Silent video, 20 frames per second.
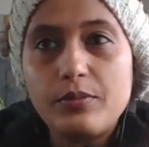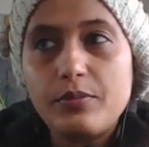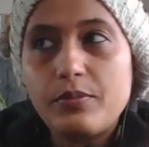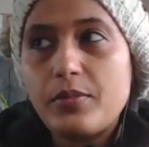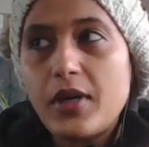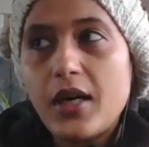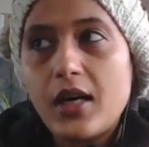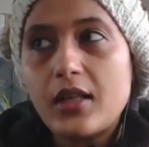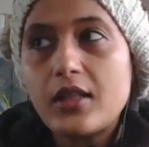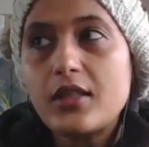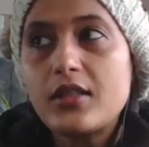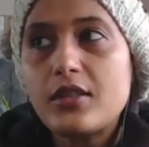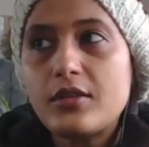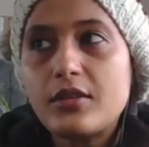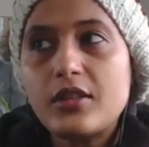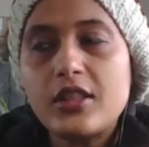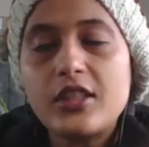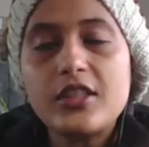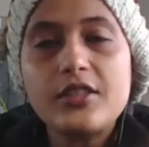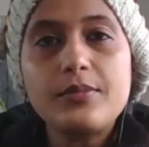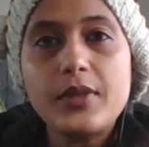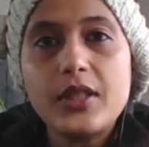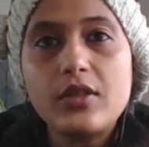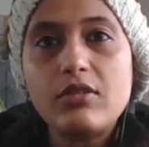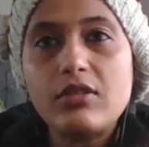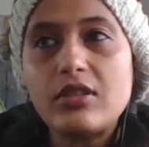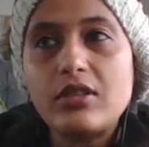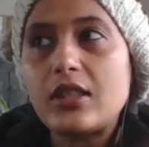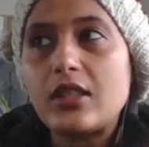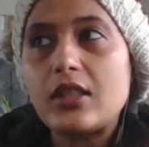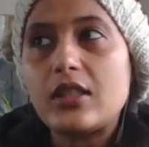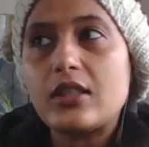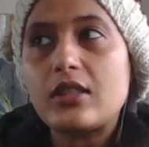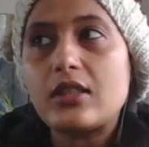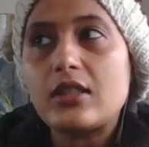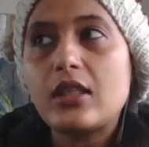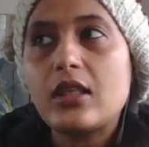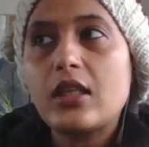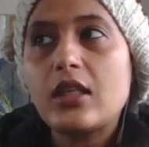but just because it is